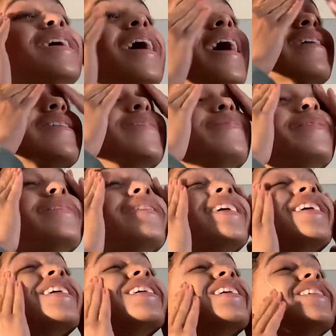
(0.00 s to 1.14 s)
I was
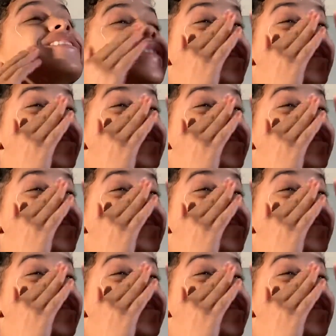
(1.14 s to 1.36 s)
bootlegging it on